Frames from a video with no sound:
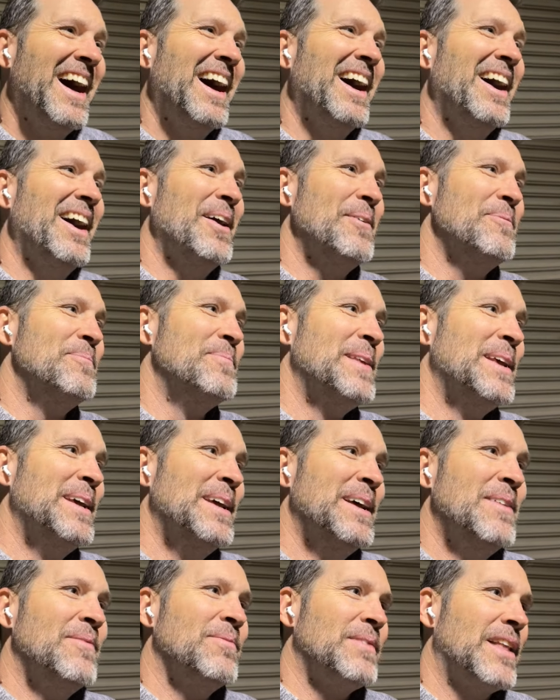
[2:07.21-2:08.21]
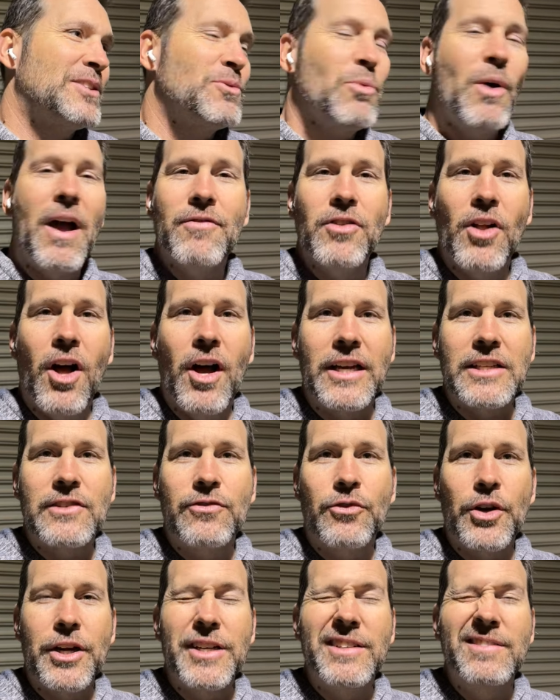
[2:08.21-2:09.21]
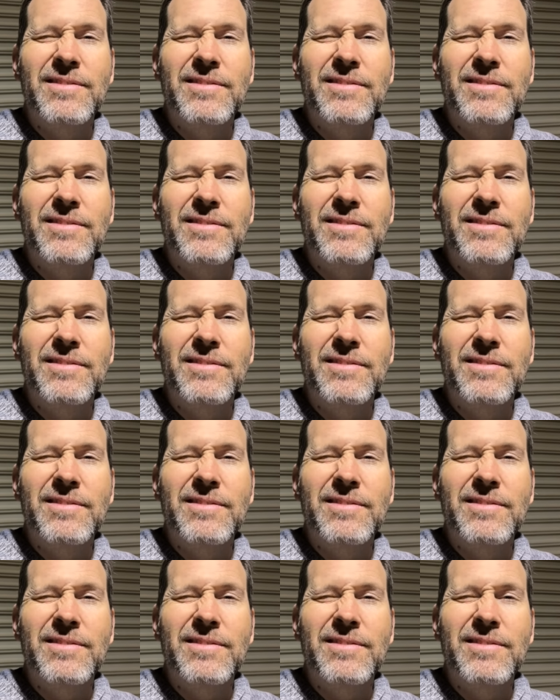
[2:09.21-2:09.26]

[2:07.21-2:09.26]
um, that's why I vlog, it's free.